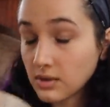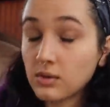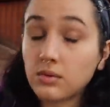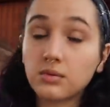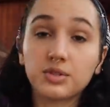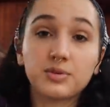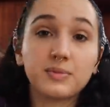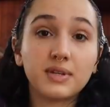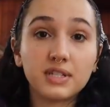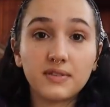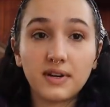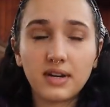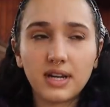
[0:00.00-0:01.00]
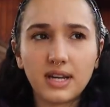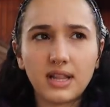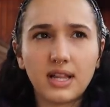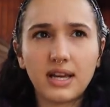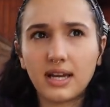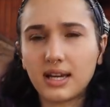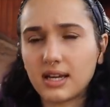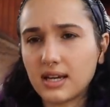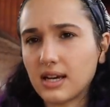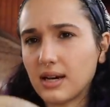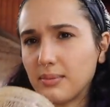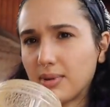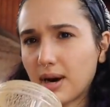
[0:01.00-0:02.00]
Ooh, smells very like
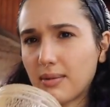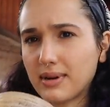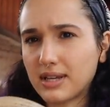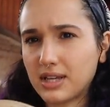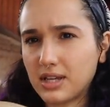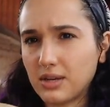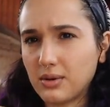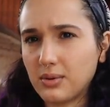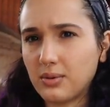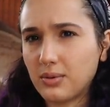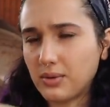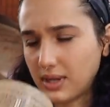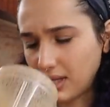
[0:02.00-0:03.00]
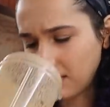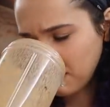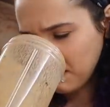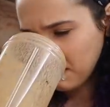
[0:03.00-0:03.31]
uh, barbecue-y